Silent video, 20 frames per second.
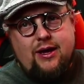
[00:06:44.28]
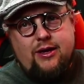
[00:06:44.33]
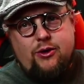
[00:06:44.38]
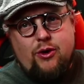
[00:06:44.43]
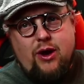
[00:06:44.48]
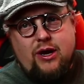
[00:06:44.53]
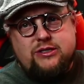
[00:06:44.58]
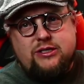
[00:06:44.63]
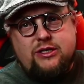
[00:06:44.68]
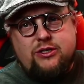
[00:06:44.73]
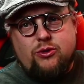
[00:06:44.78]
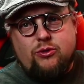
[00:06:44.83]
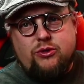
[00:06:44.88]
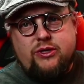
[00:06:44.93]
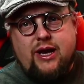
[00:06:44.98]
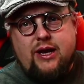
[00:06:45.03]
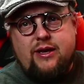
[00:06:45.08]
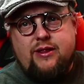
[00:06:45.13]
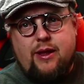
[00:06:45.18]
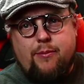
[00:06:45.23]
You actually don't
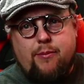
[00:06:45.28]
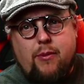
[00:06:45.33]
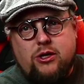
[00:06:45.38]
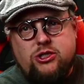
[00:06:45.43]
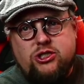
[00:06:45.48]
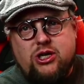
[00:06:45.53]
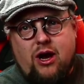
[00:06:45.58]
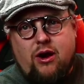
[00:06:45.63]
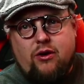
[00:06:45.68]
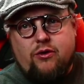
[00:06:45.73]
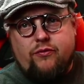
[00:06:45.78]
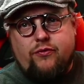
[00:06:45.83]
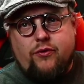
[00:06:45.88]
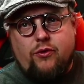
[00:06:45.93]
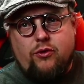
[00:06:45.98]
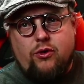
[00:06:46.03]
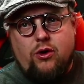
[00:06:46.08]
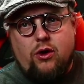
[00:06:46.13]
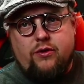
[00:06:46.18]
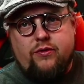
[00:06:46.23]
get that much out of
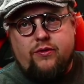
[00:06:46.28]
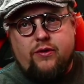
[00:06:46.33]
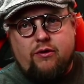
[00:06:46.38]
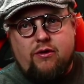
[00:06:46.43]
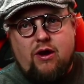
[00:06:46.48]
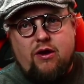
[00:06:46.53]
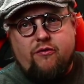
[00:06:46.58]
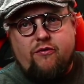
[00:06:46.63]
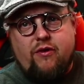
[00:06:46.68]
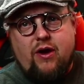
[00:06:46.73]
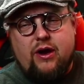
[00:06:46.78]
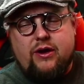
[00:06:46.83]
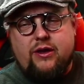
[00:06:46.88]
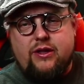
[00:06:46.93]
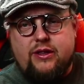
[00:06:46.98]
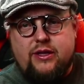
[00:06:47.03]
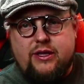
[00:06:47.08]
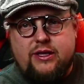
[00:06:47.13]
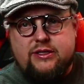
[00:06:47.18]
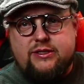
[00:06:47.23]
overclocking the graphic card
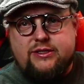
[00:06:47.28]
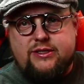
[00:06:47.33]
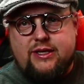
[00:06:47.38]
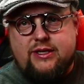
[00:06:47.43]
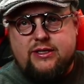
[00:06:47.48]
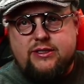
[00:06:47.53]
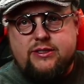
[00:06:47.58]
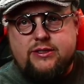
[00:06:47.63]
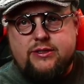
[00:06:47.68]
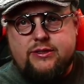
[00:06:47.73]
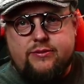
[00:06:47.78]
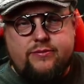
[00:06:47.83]
in this test.